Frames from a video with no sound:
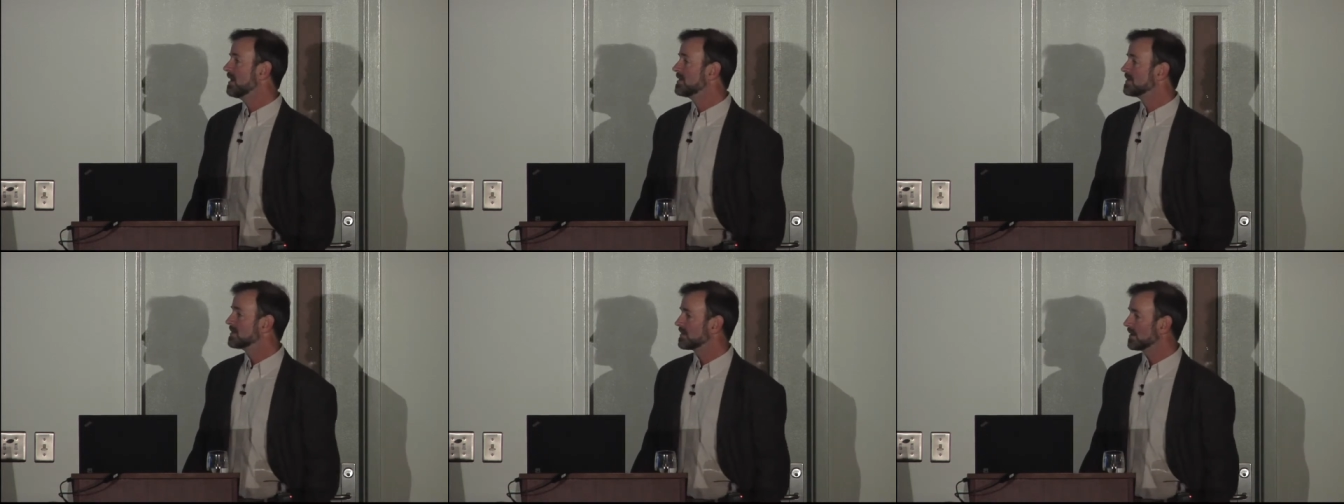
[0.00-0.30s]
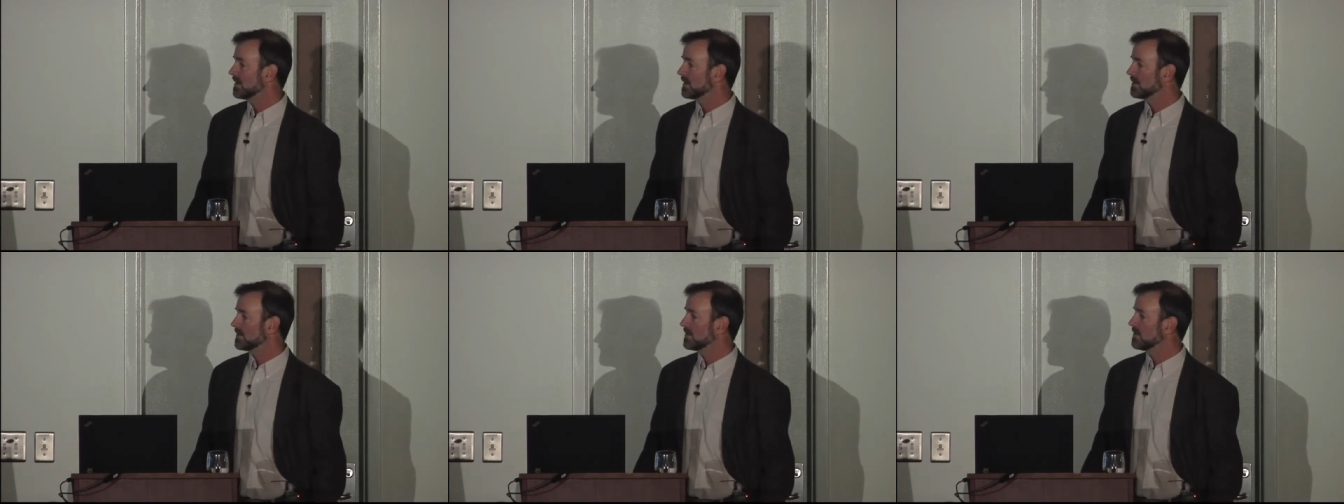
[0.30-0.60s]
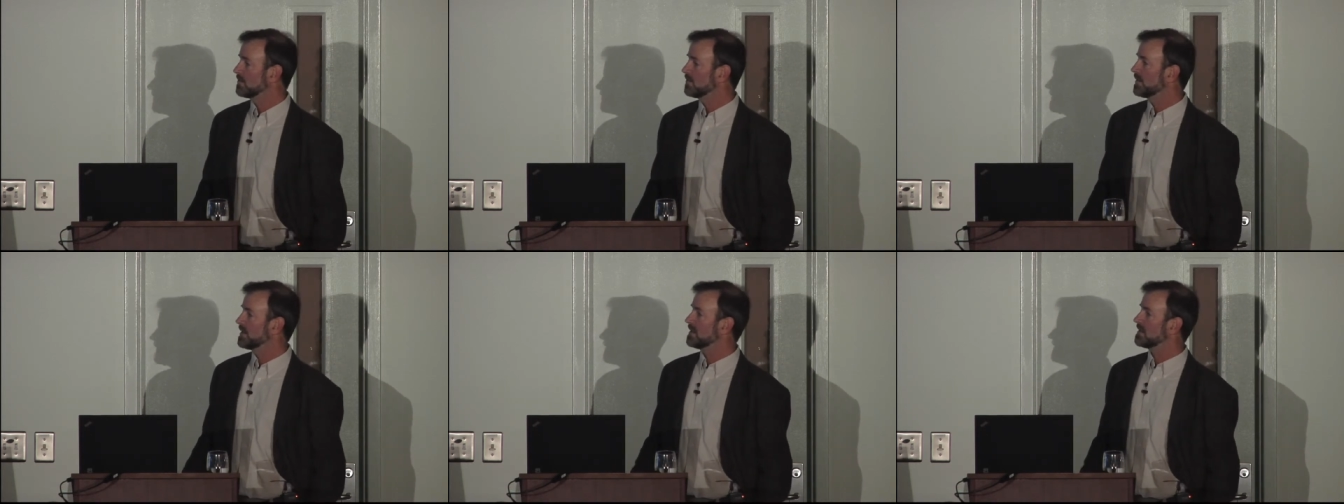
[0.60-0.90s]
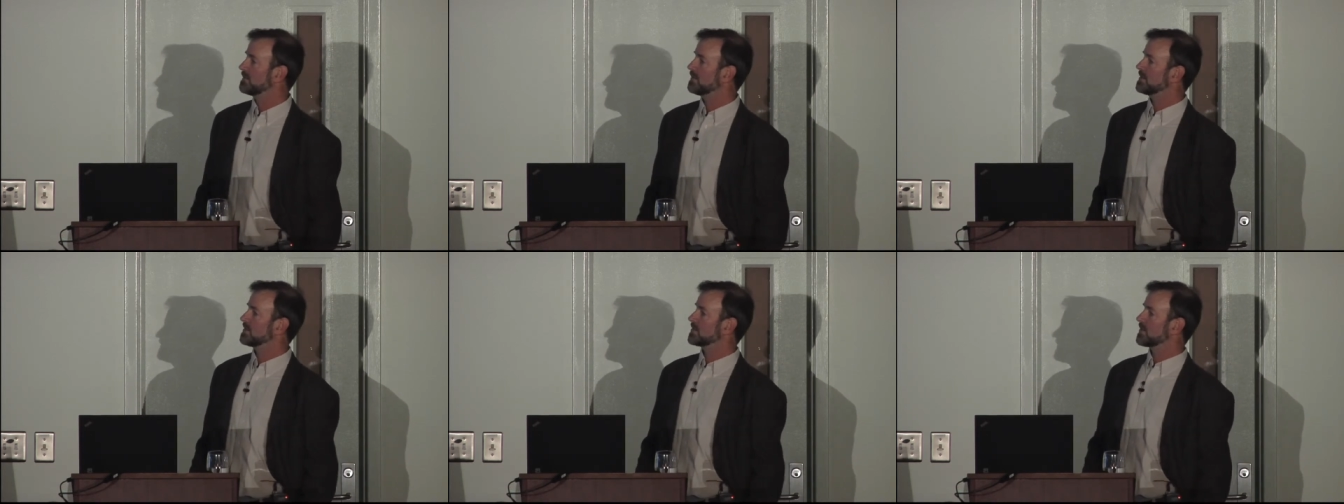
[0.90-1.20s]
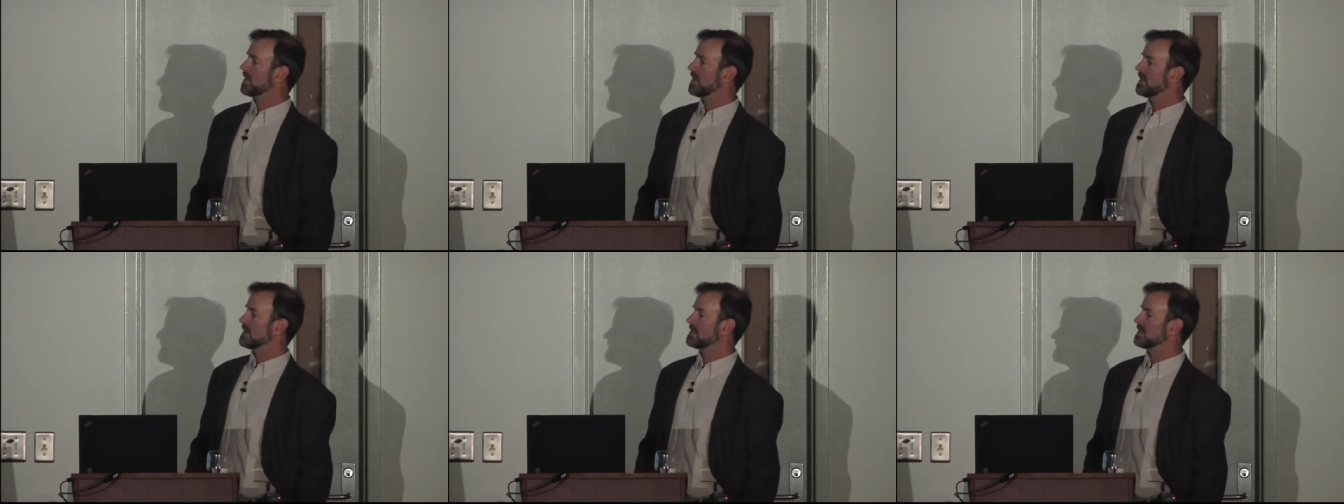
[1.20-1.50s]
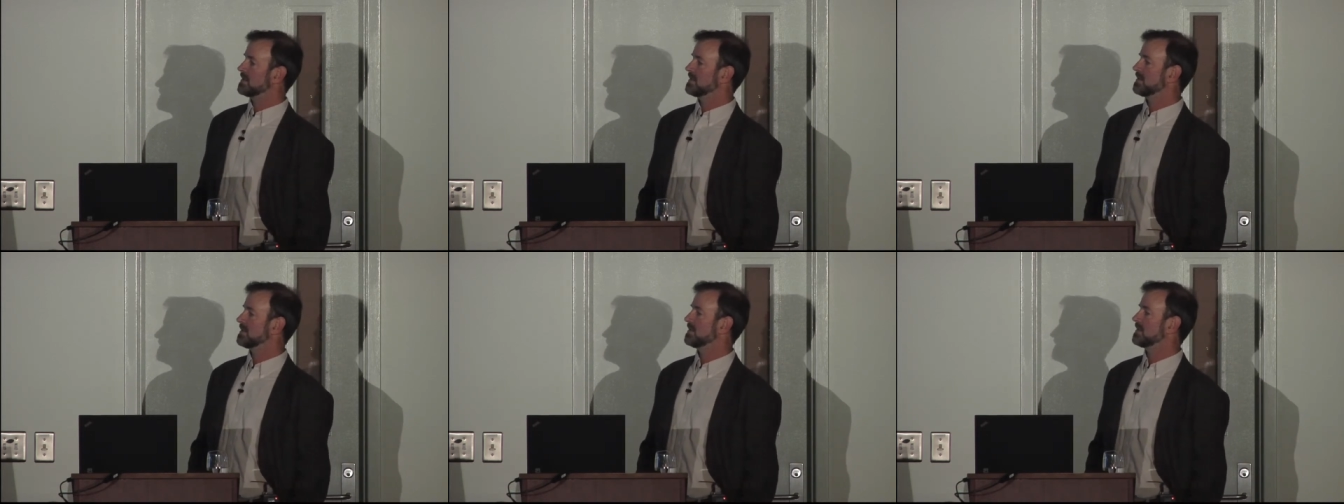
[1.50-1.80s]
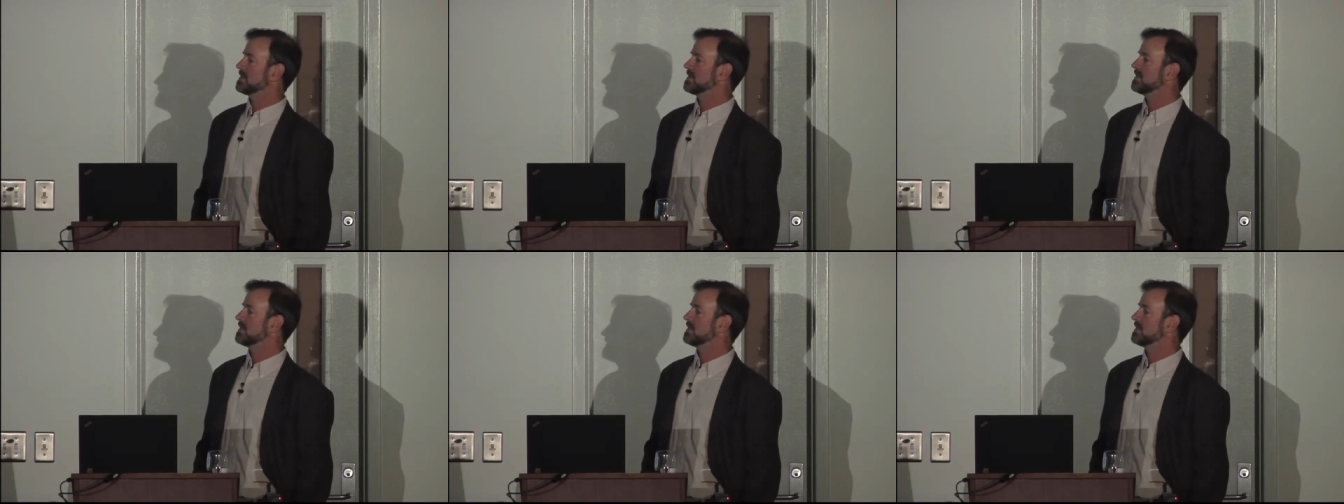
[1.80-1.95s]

So we have been trying to,